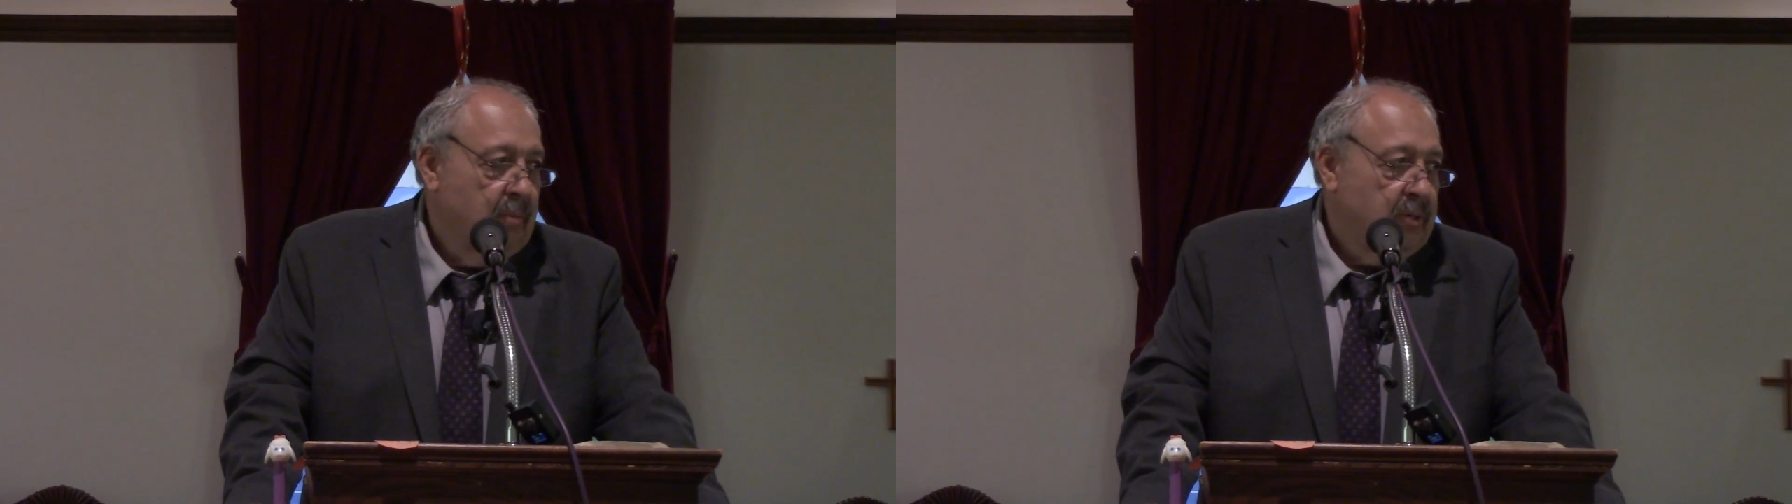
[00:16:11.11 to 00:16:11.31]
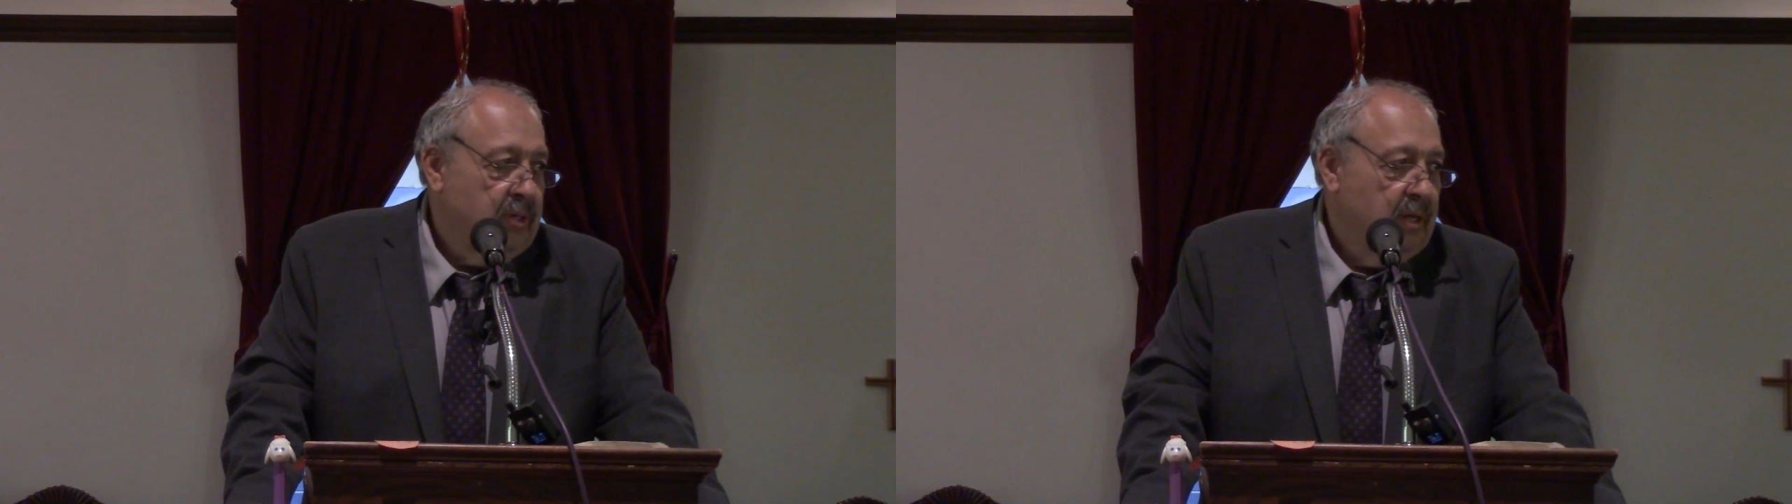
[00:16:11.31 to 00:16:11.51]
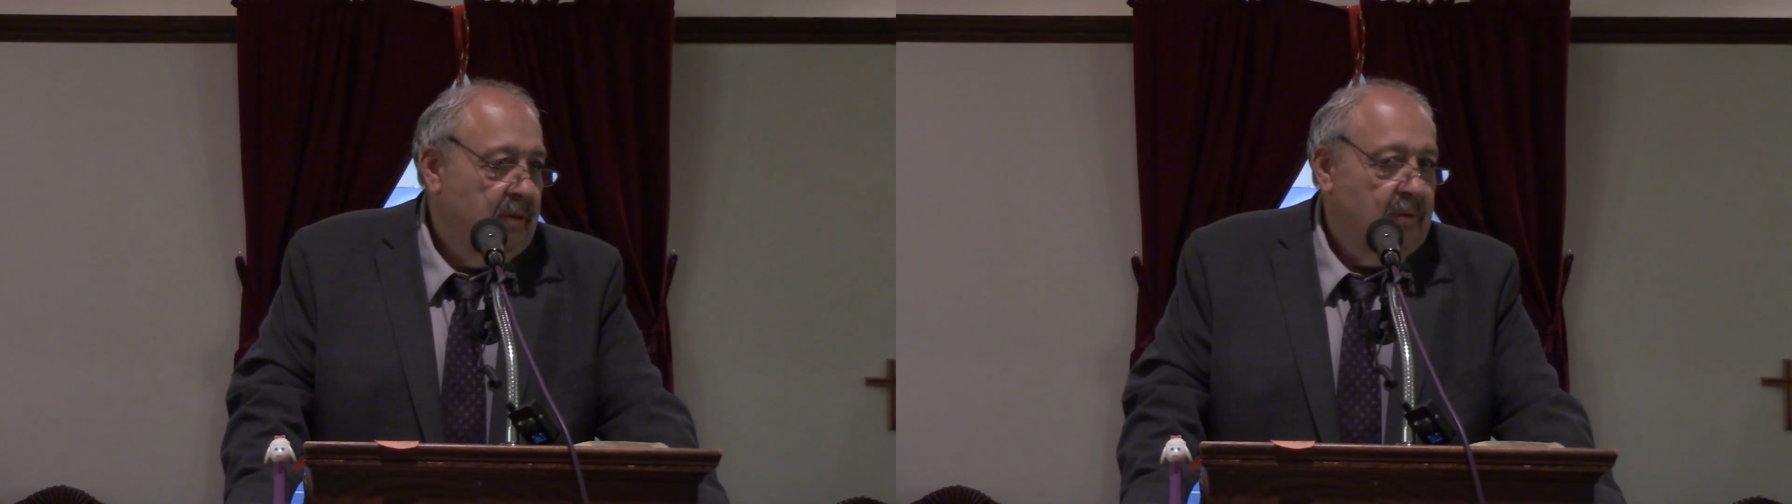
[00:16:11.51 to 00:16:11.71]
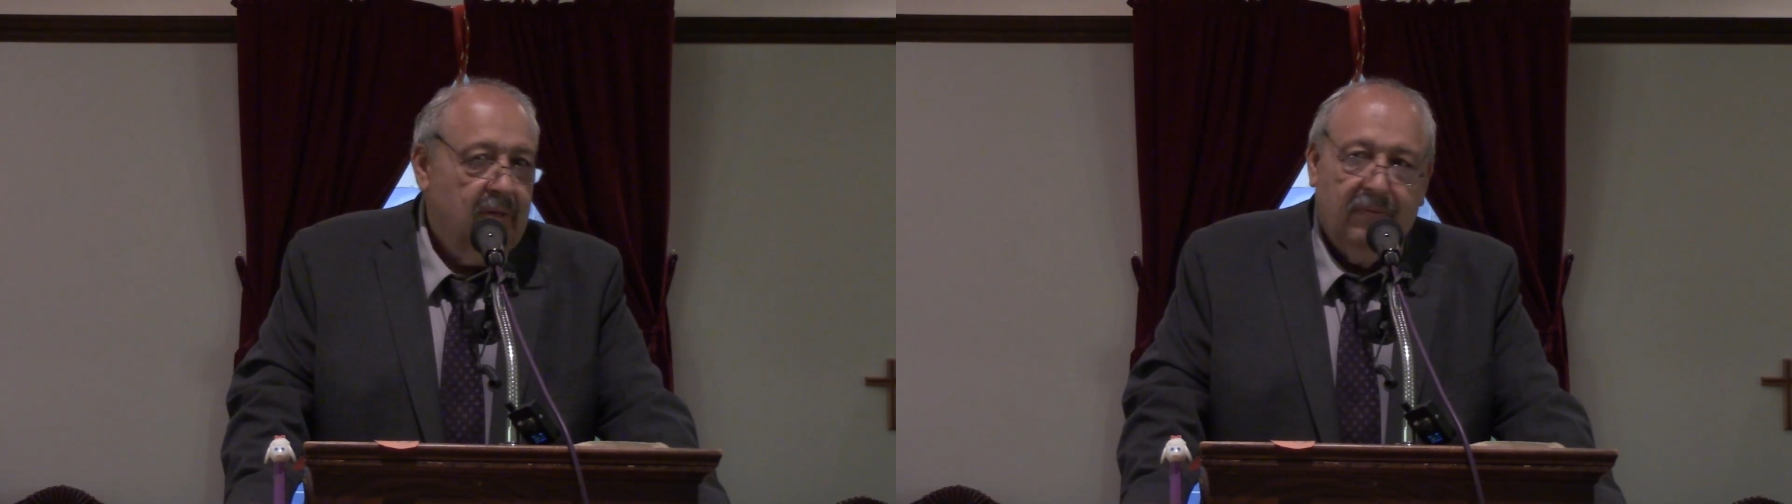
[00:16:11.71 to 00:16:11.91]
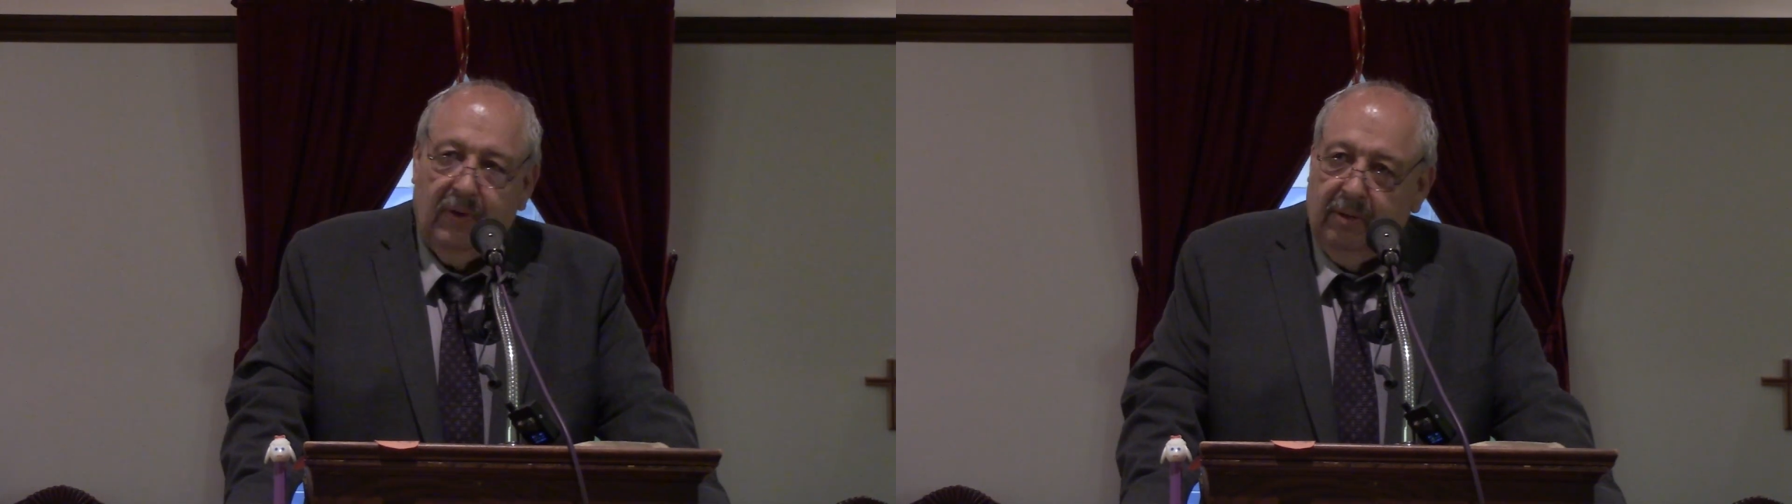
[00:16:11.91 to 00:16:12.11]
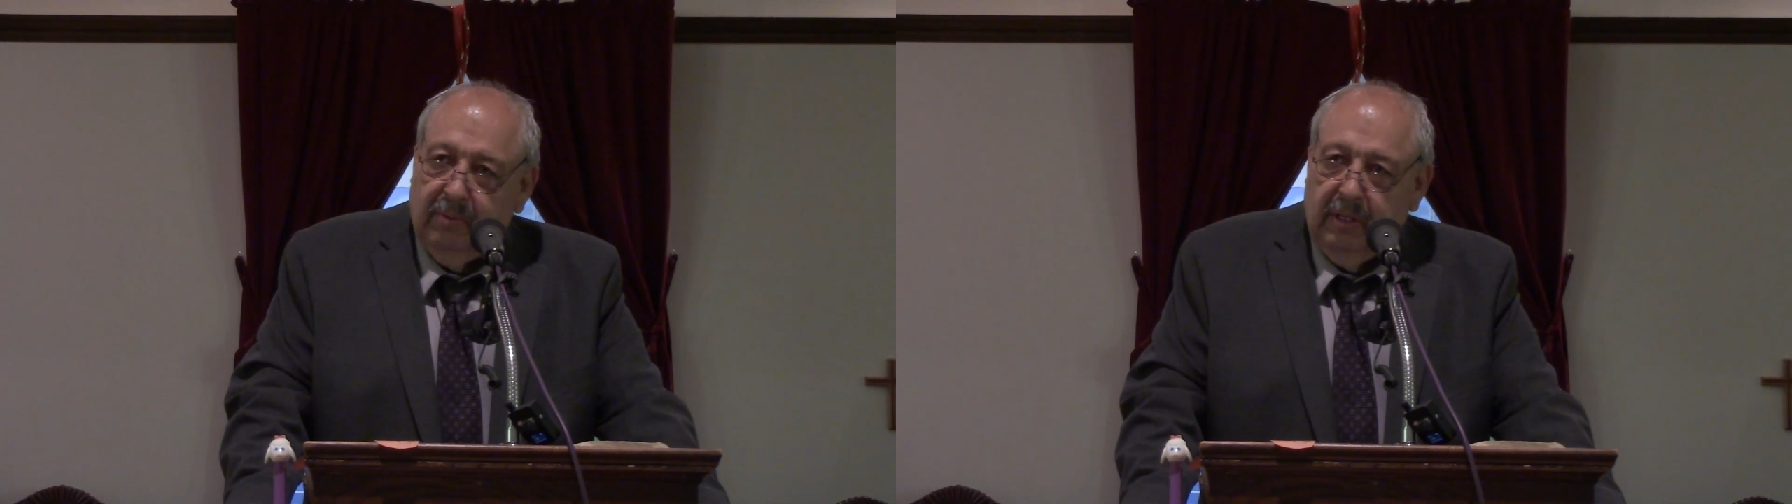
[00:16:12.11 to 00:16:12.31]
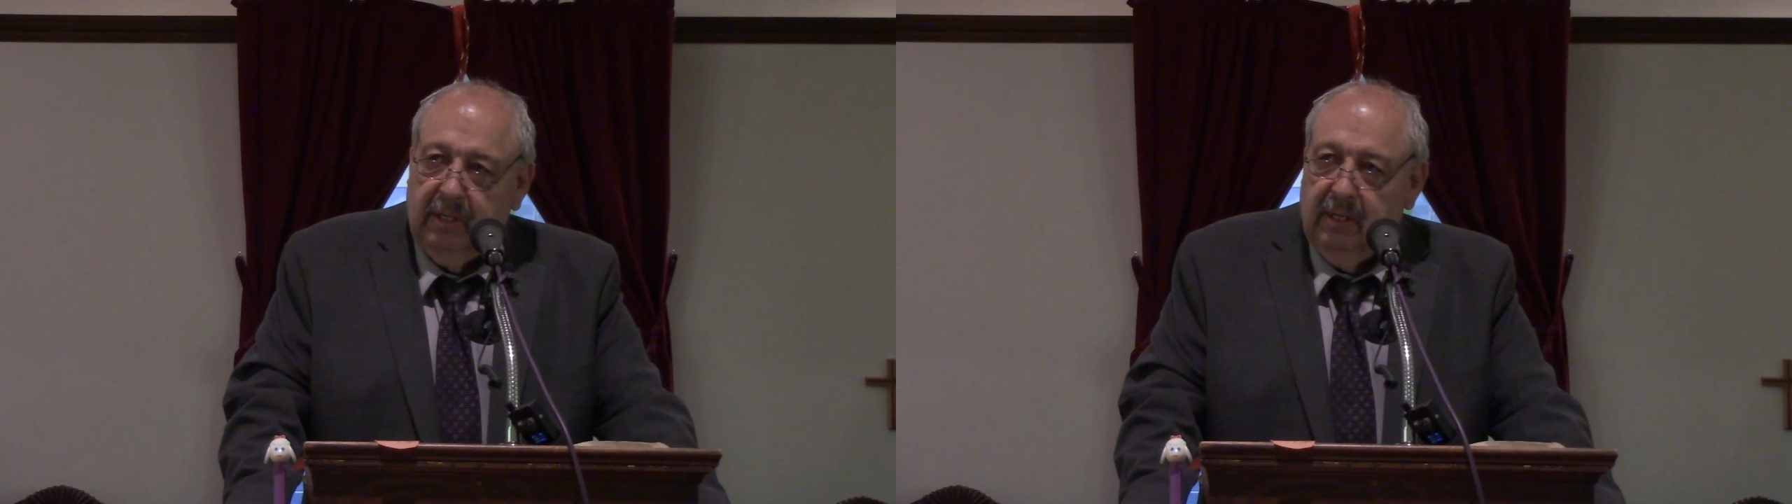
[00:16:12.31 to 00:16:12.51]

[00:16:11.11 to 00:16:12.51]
much he loved his family.